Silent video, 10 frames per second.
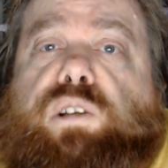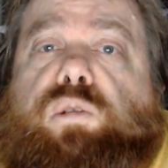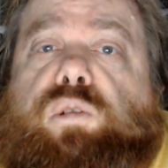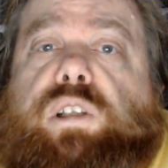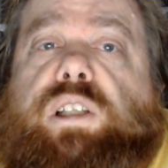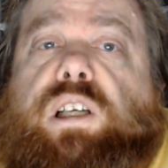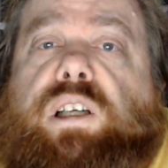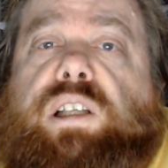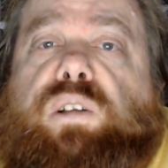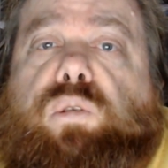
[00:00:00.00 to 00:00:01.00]

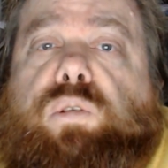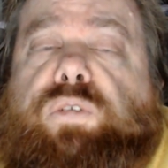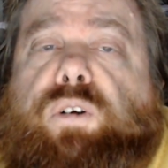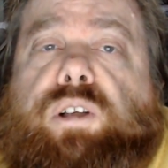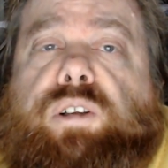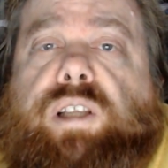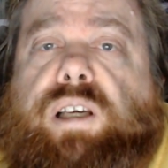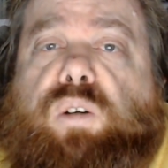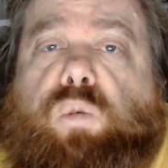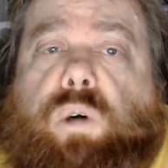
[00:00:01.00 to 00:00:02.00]
His daughter was first
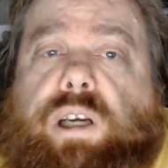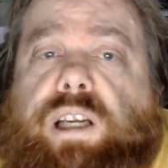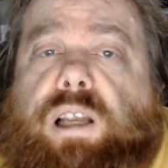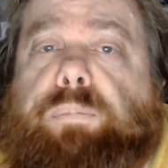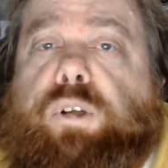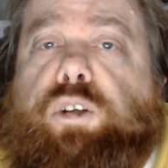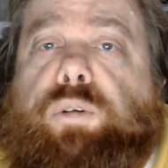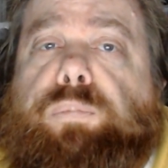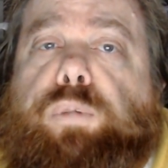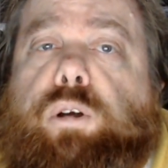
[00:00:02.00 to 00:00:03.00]
taken away and
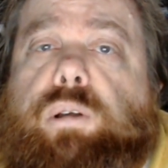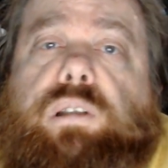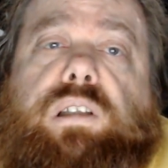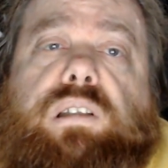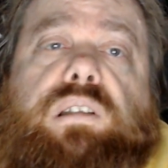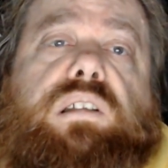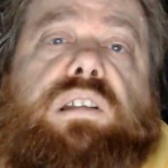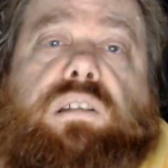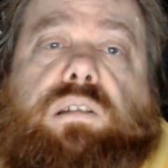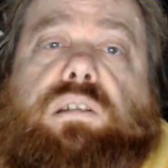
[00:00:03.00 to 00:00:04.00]
presumed burned.
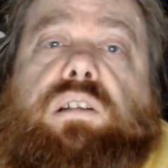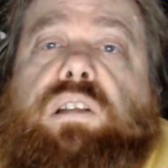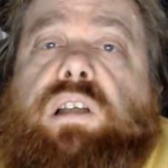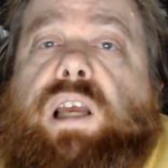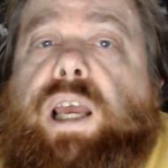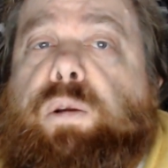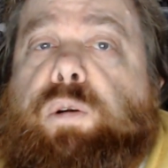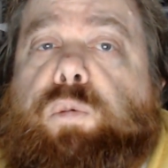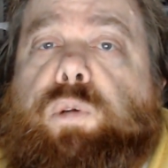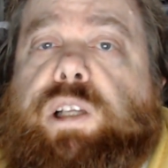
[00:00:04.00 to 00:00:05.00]

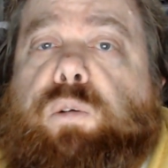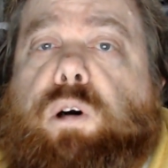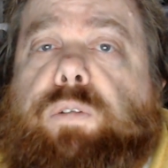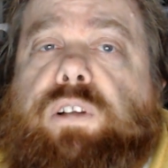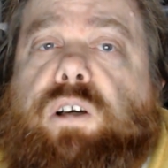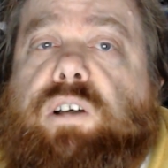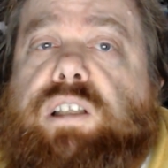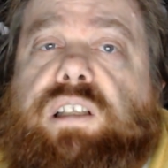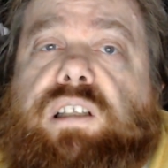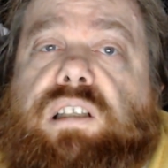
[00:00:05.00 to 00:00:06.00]
And when his wife
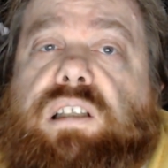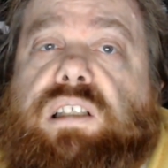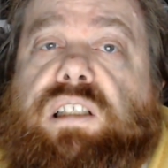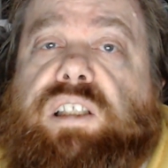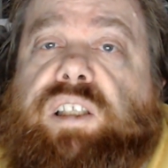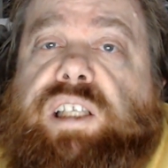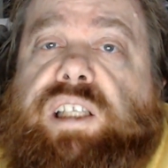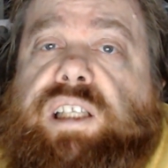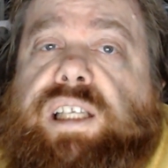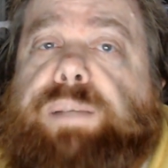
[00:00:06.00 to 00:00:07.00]
died,
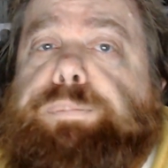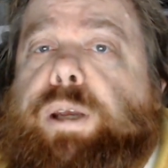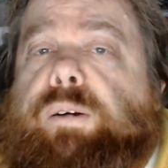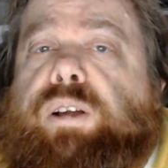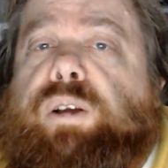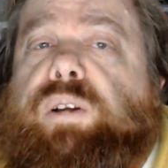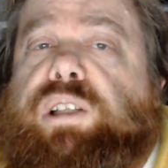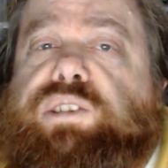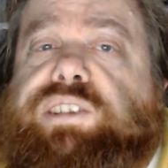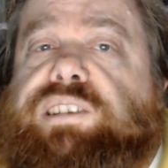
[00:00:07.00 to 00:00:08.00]
he buried her in the
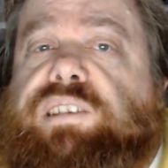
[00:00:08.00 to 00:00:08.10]
ground.